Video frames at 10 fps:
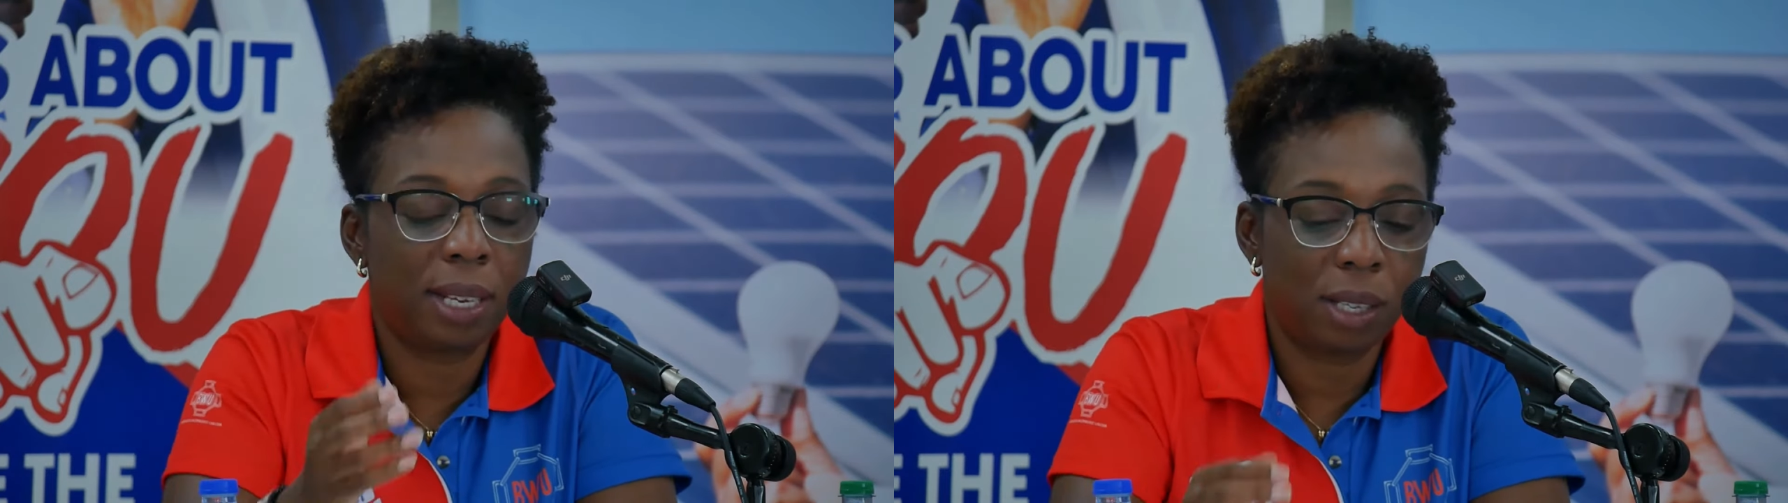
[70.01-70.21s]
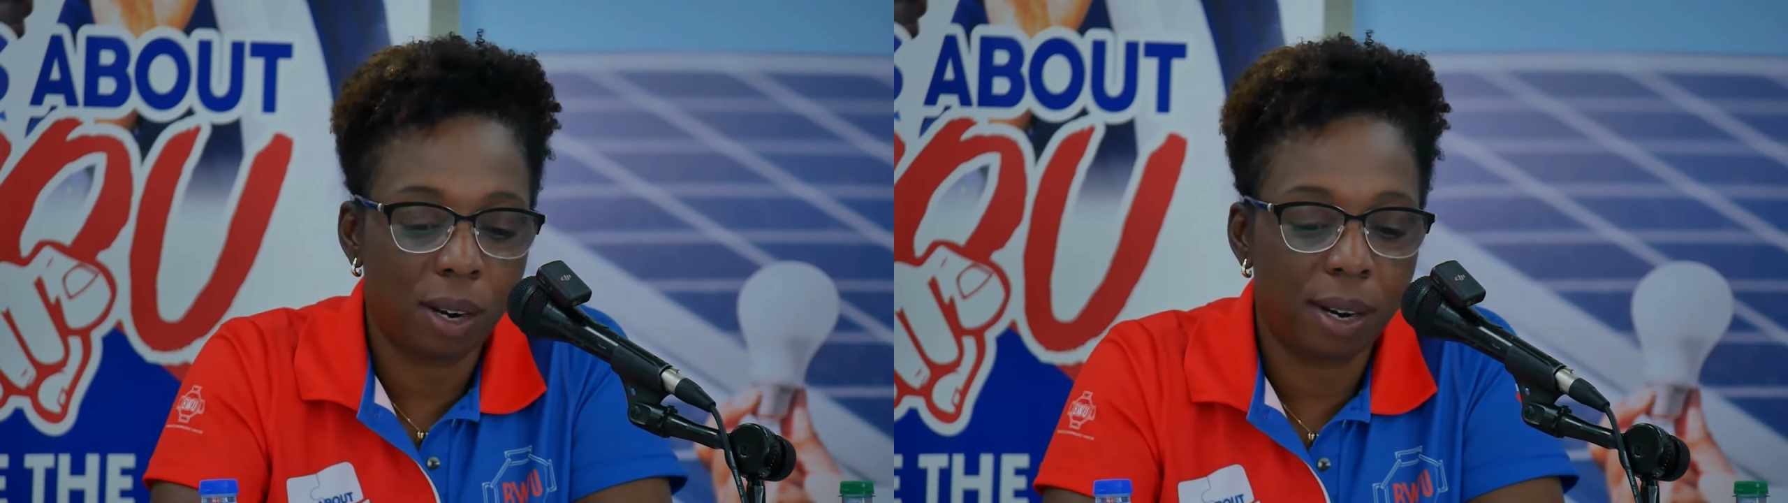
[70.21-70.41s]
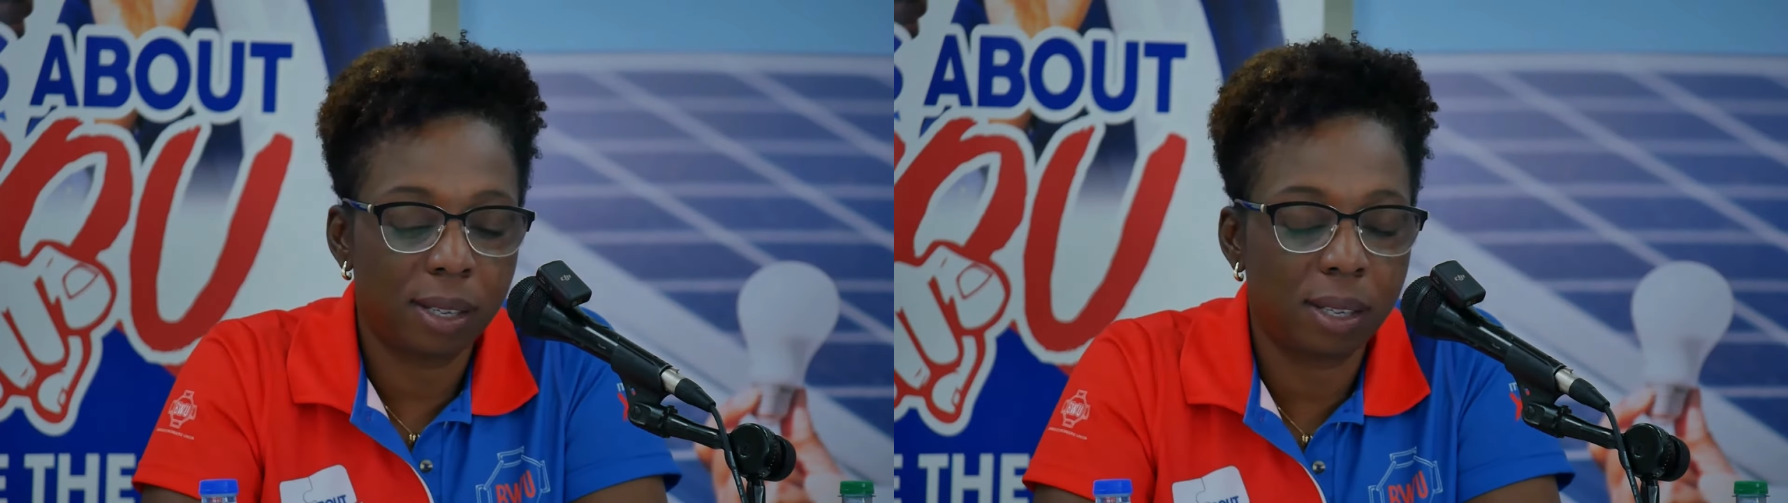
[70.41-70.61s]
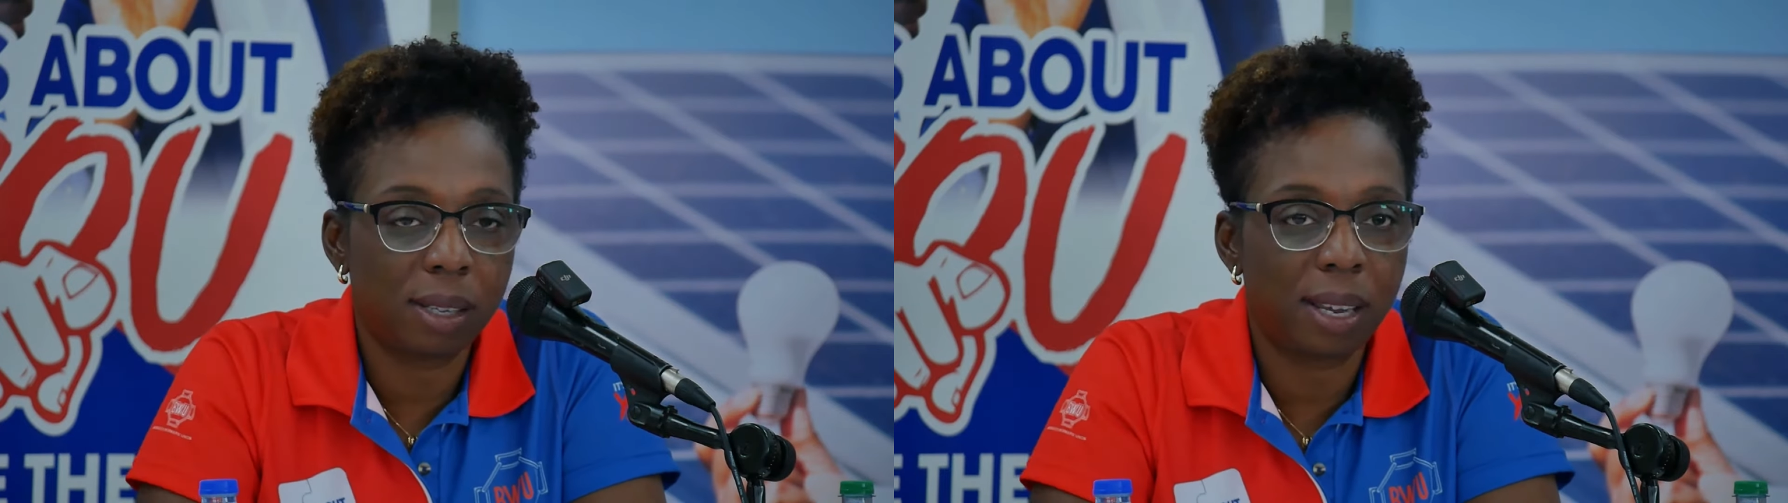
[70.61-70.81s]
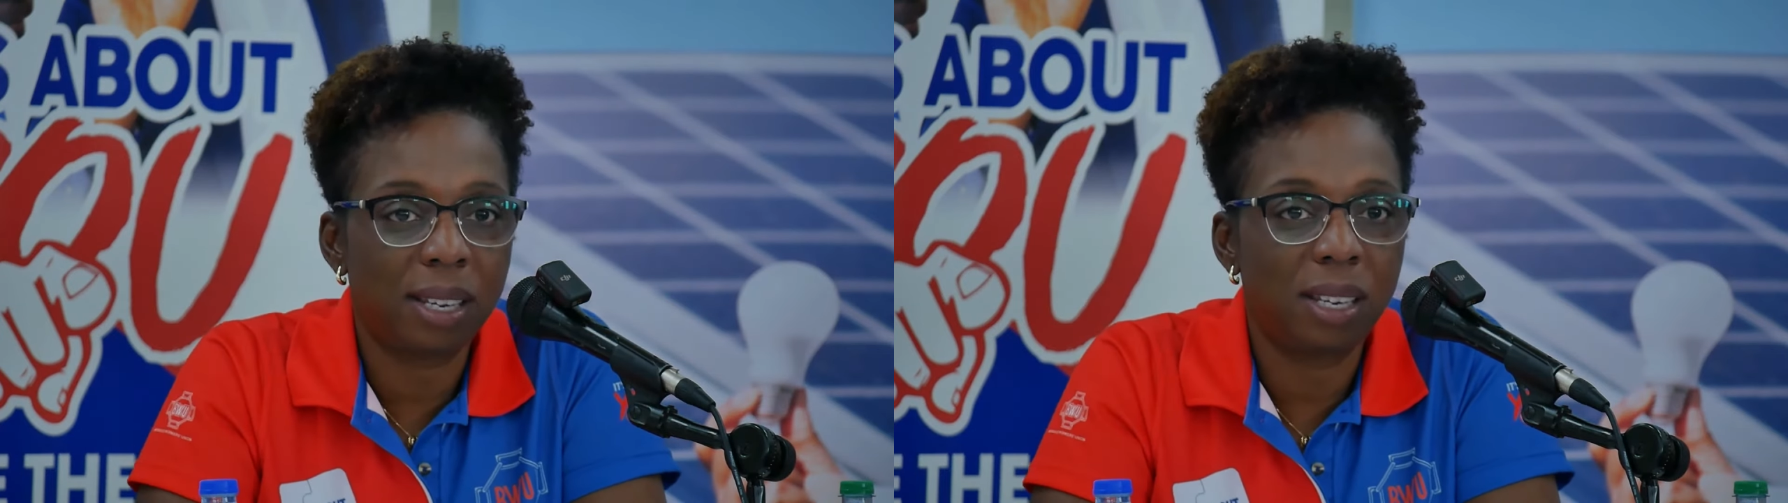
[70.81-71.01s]
entire
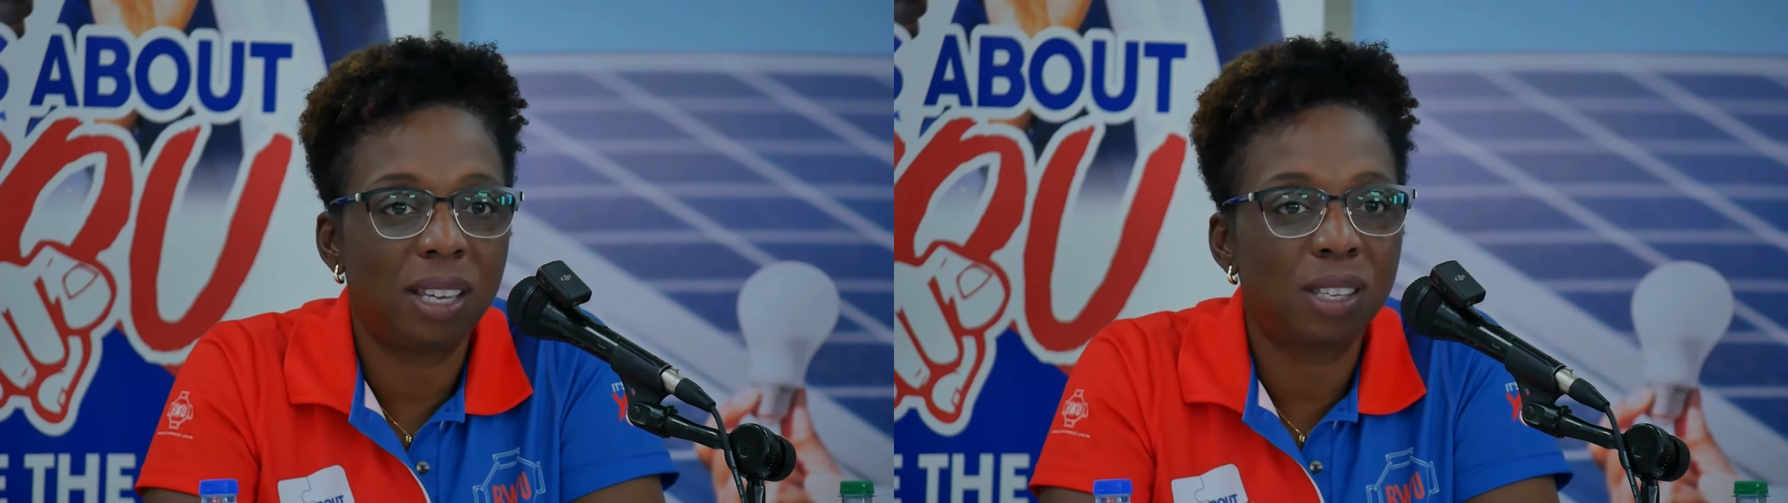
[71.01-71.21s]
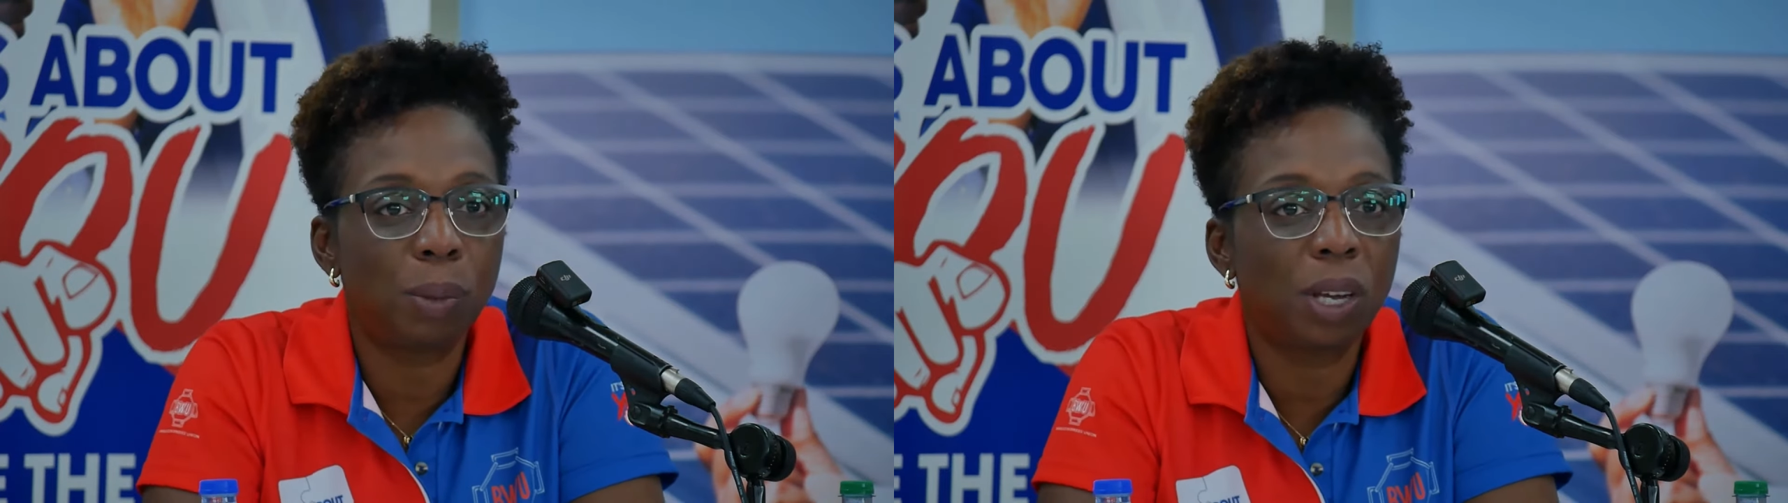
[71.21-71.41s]
society.